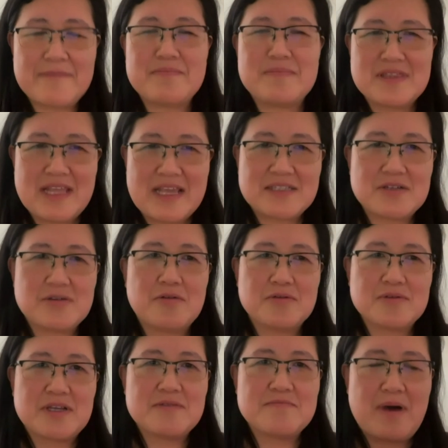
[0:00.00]
need to
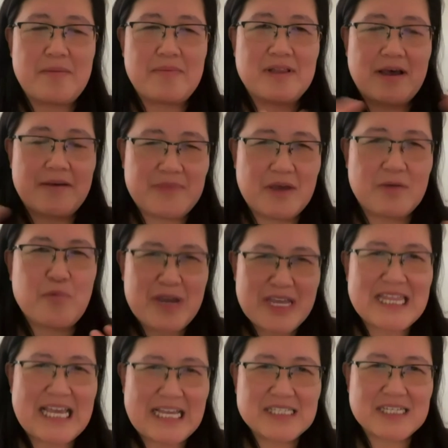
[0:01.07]
also bubble up that we
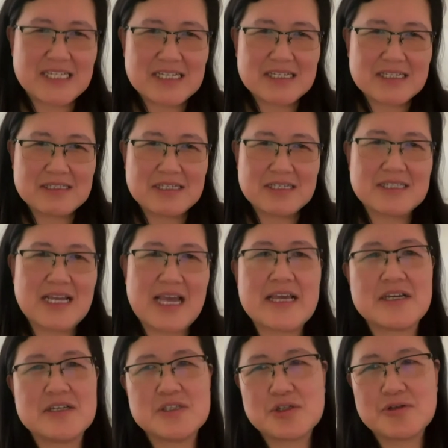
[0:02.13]
need to
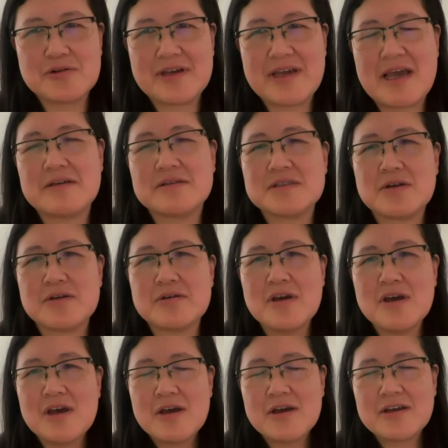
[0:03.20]
take into account. So,
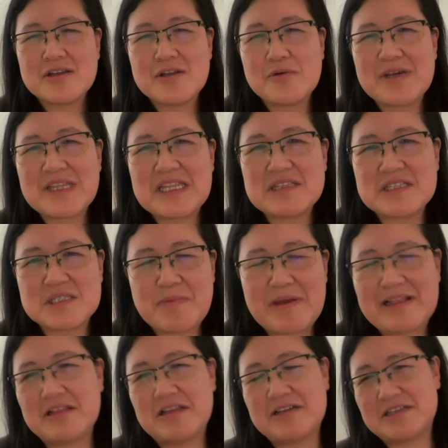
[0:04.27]
you know, we didn't
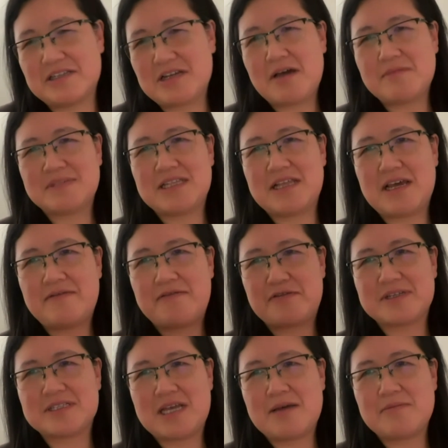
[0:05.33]
spend a lot of time today, for
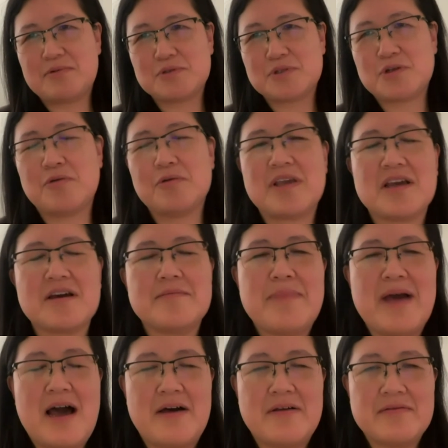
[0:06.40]
example, talking
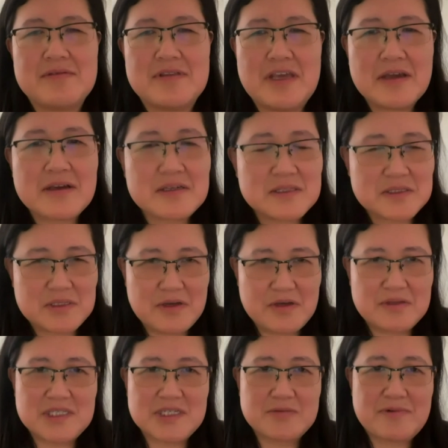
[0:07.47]
about their
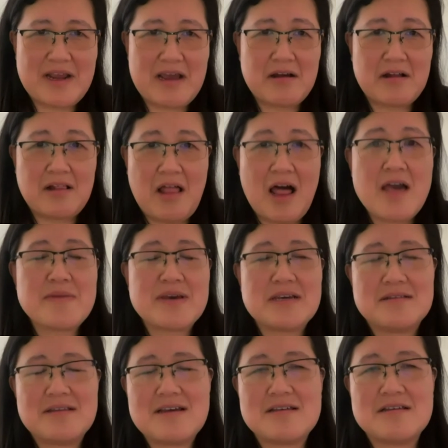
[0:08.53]
concerns around
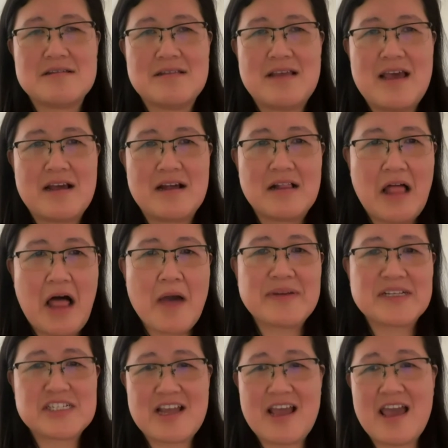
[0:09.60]
climate and
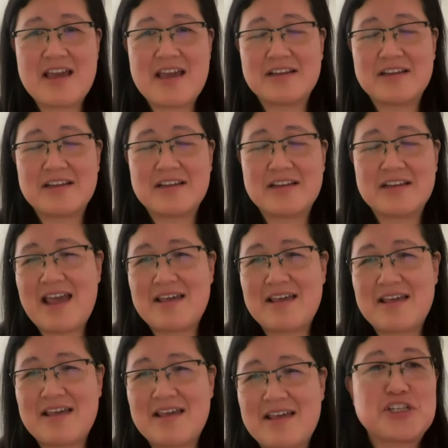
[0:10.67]
climate change and
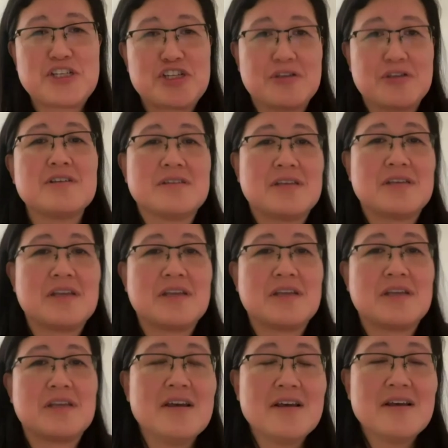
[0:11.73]
the opportunity
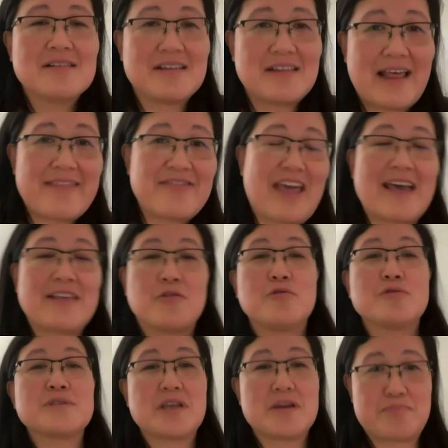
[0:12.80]
that
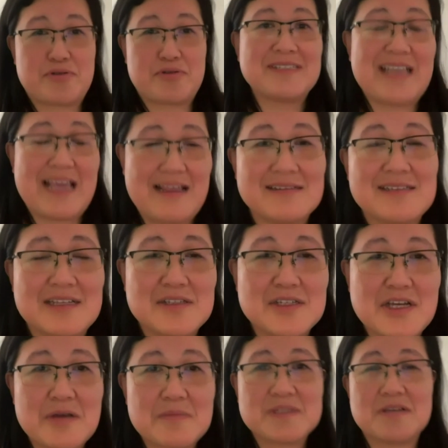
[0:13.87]
also presents in
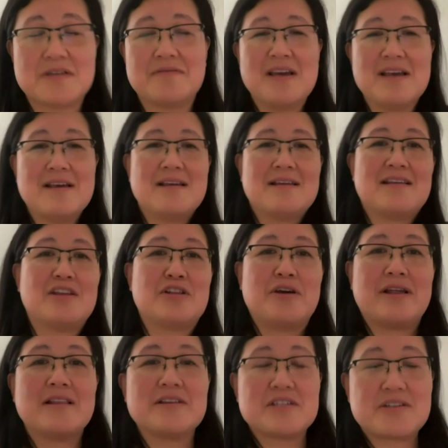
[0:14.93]
terms of, you know,
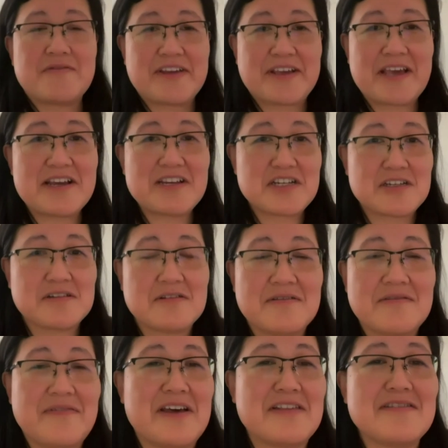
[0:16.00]
electrification
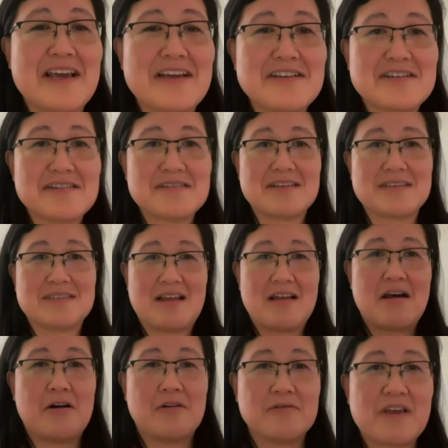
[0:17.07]
of our nation. There's the
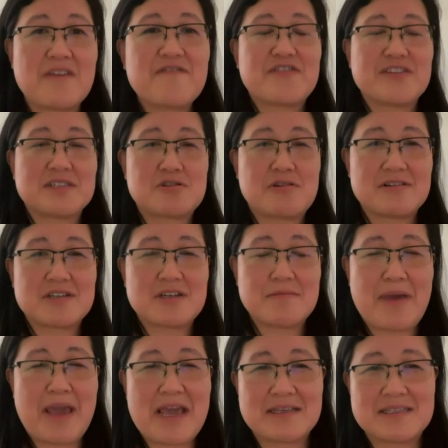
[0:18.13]
whole infrastructure
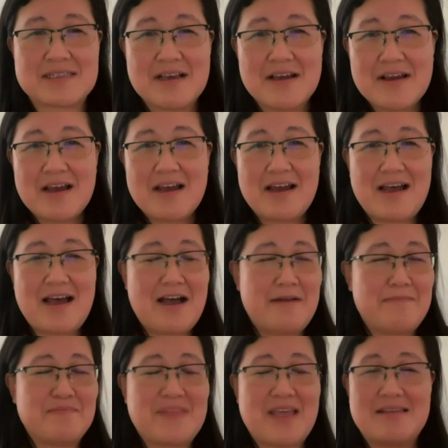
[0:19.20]
piece
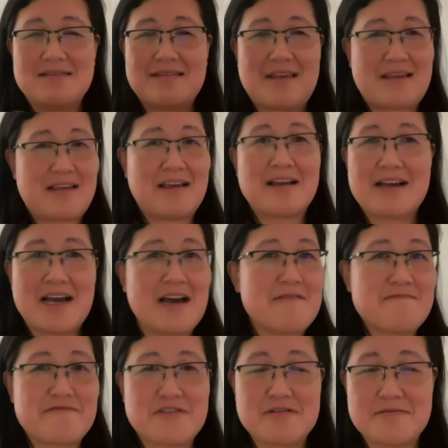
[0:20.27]
that can
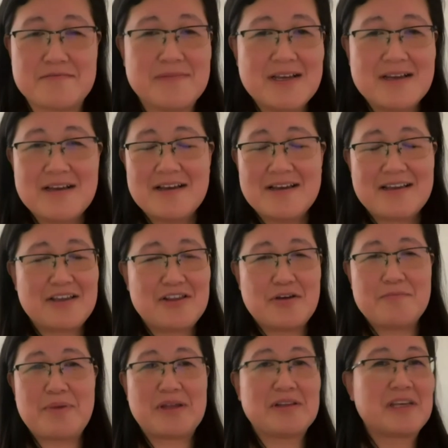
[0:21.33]
come from, you know,
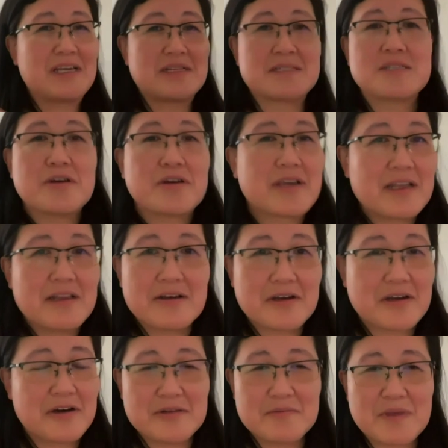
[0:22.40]
building a circular
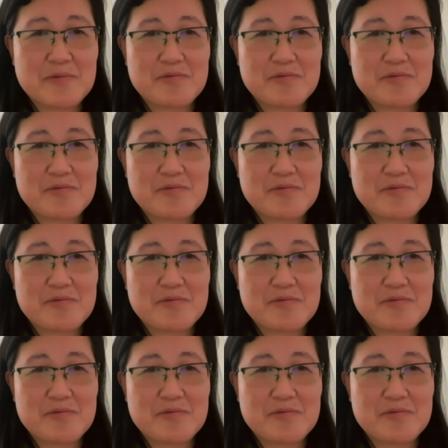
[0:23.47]
economy,